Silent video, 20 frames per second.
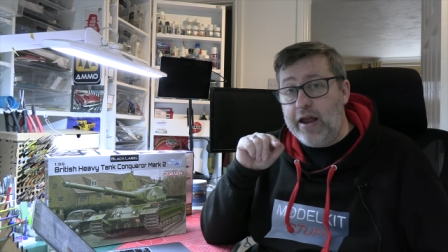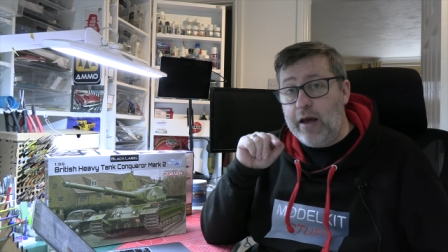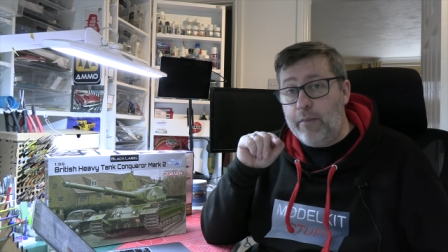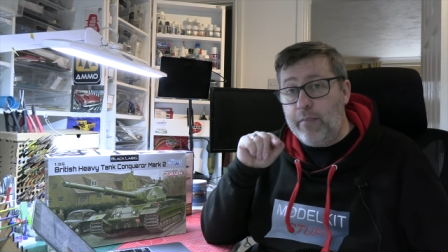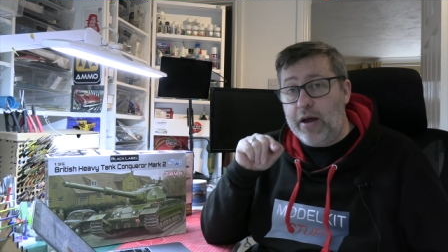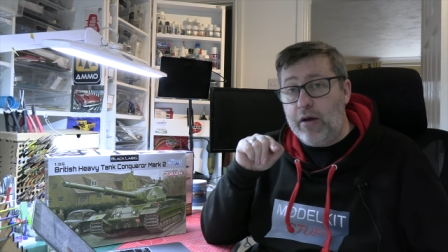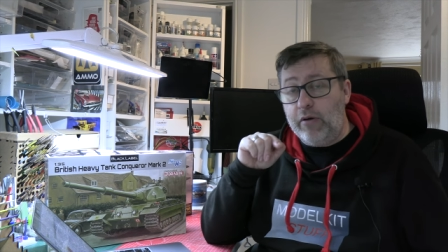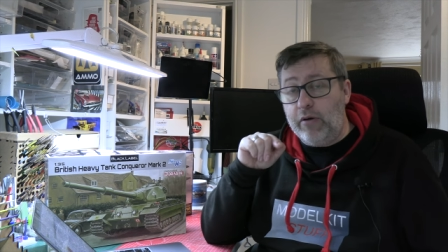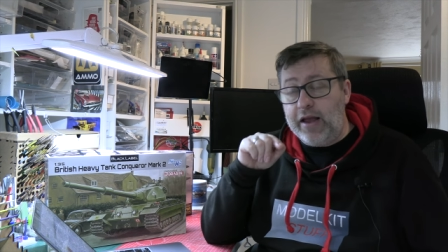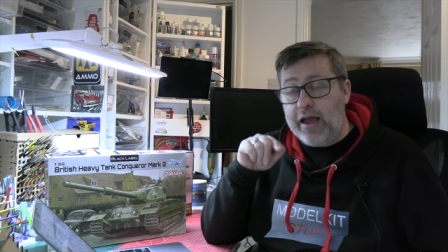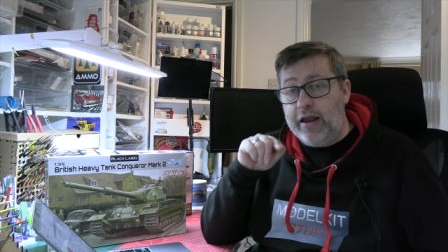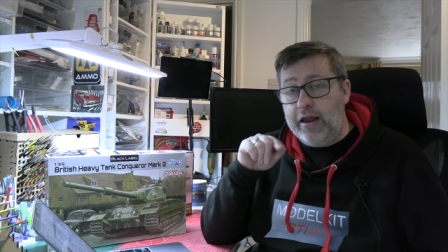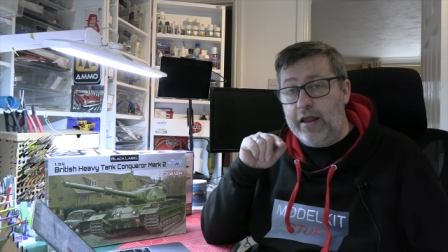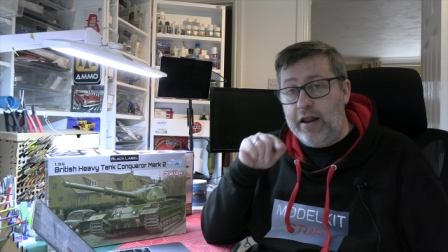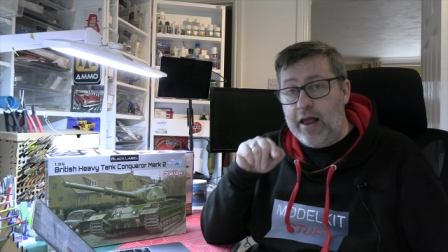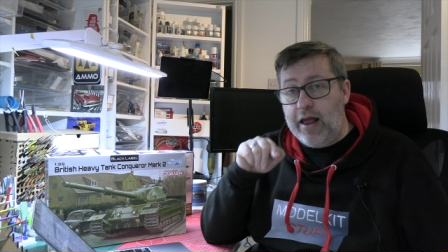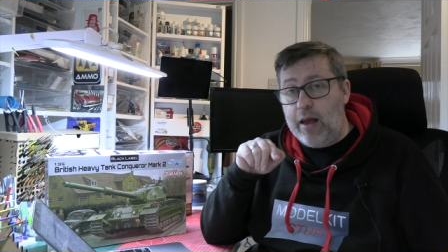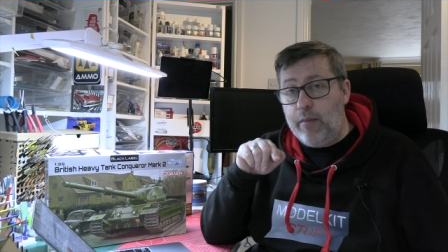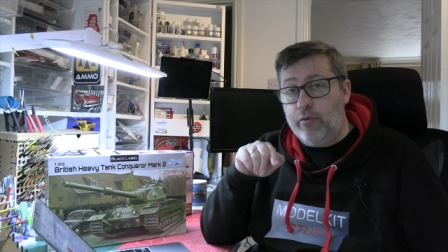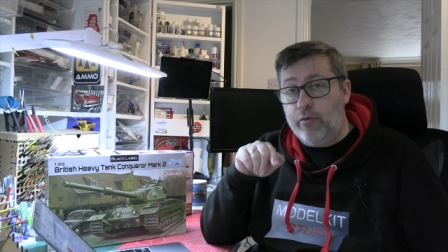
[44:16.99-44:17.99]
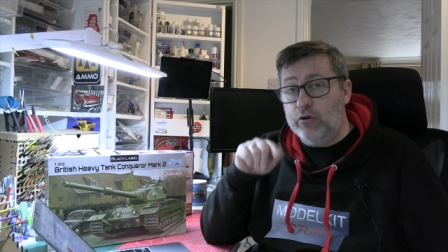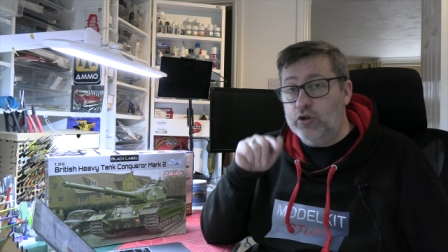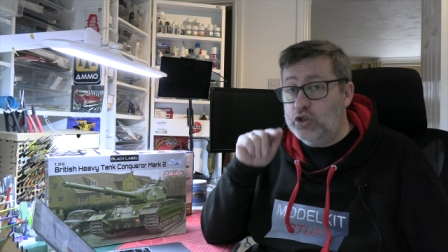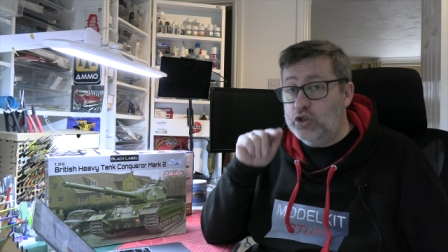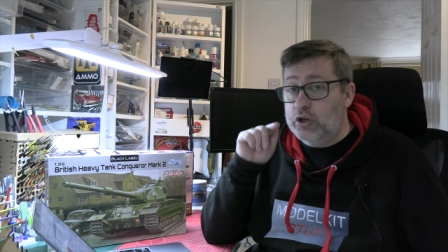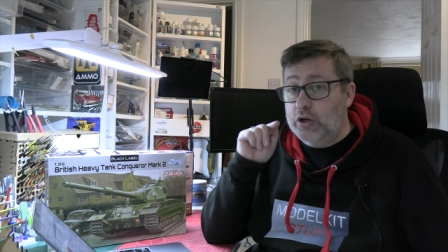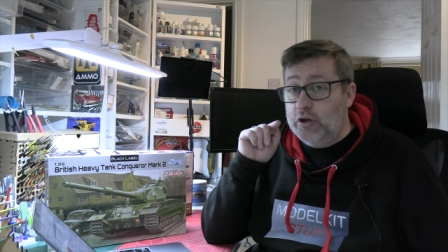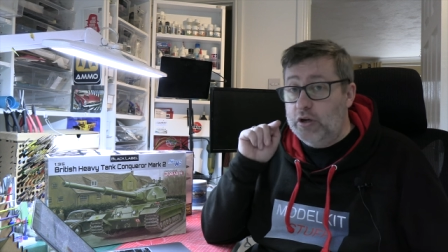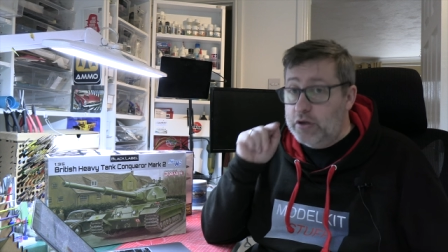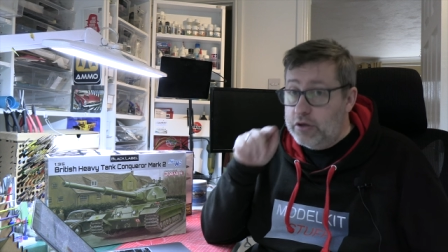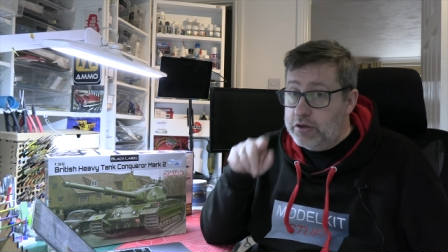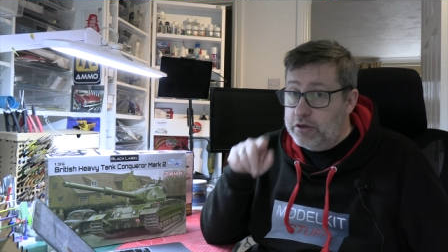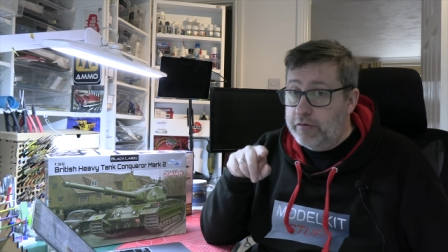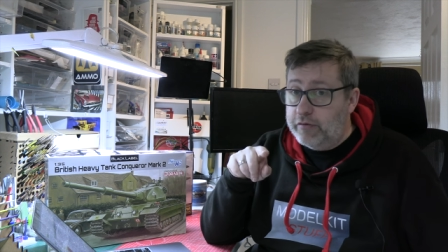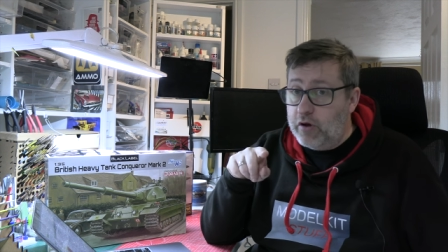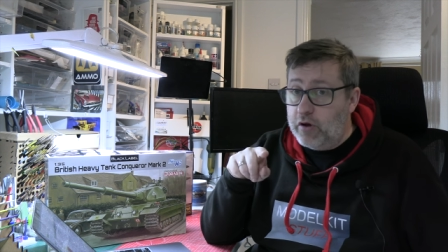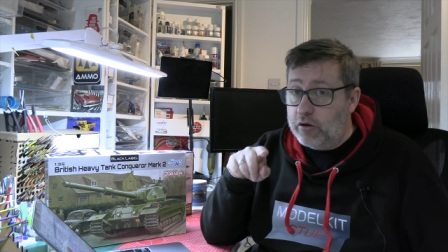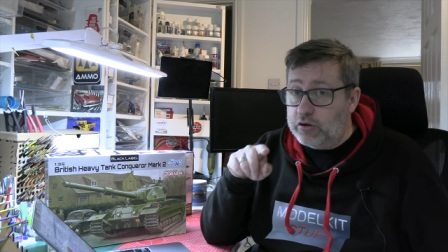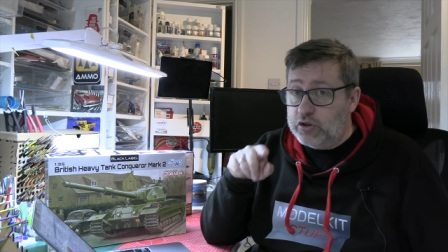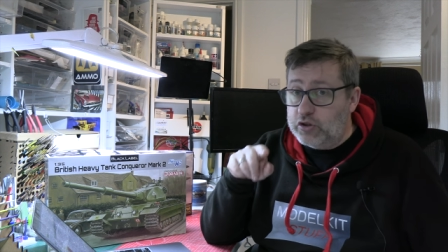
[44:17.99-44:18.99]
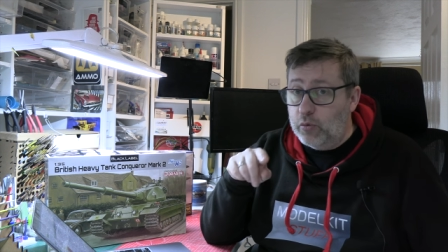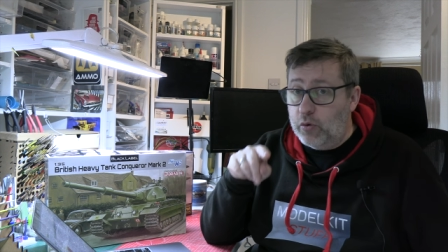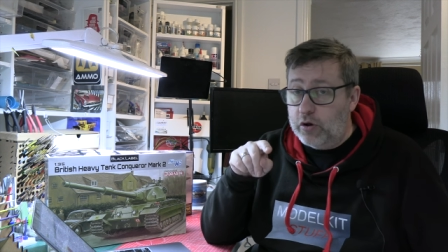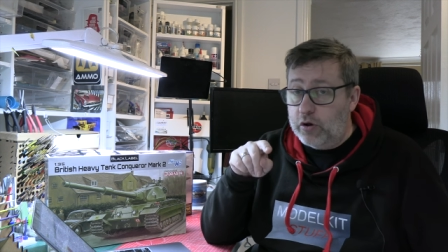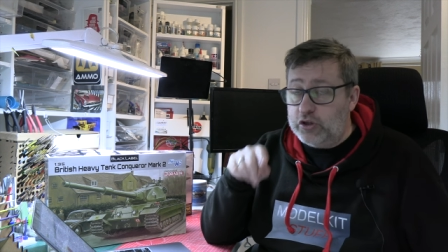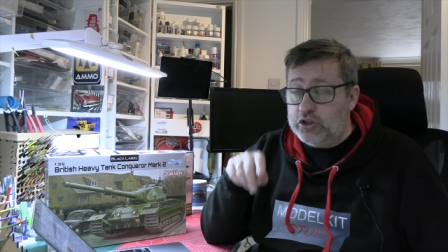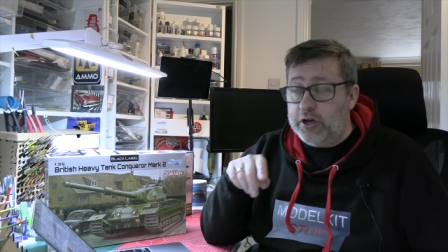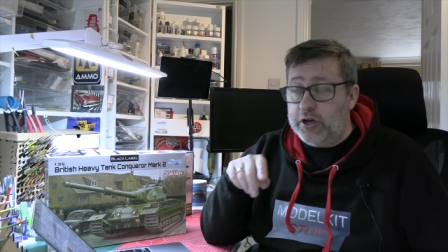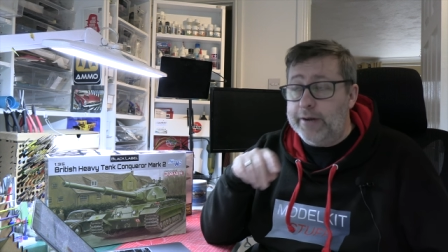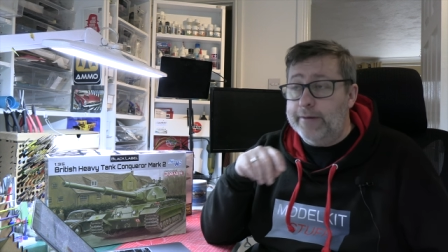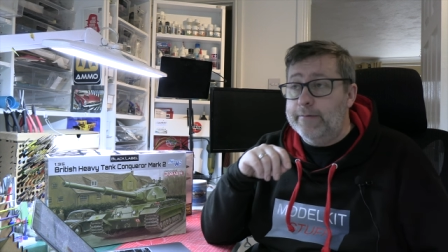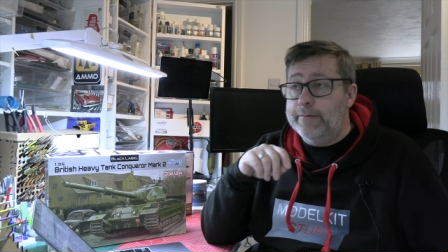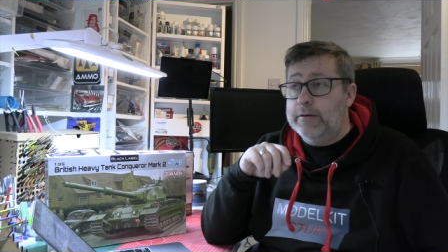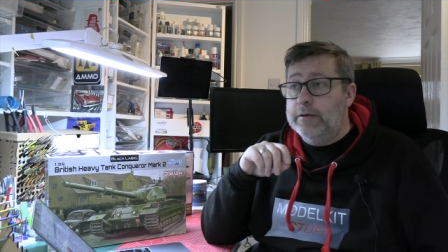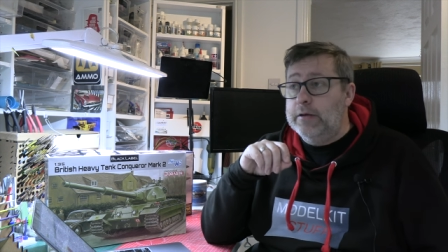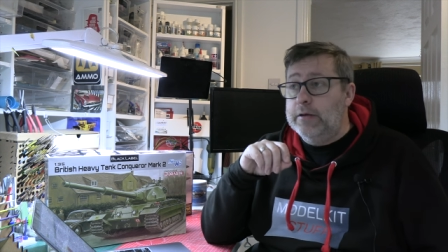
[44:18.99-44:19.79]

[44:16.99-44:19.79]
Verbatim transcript: about getting an airbrush, you've got to watch it.